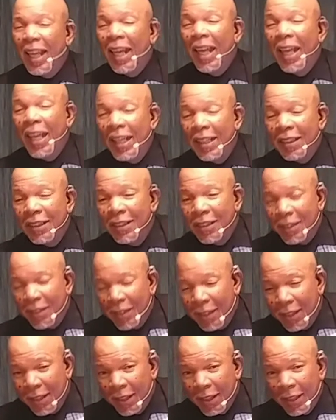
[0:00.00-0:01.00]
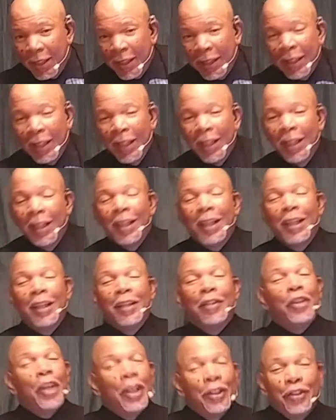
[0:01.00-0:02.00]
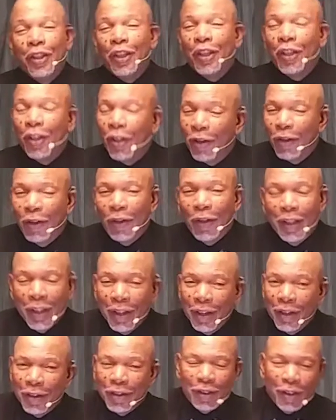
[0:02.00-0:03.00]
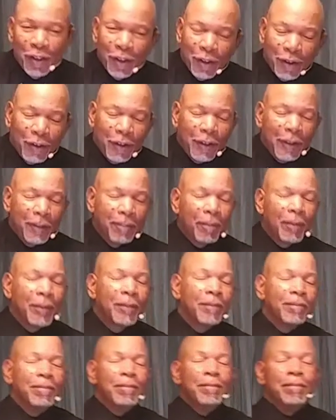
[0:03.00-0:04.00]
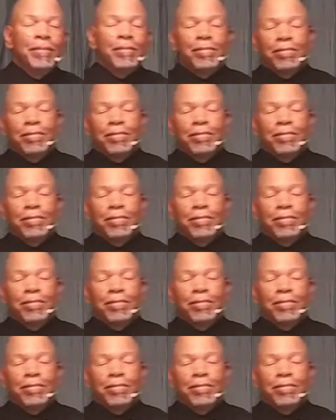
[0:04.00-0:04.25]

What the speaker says: and see that the Lord is good.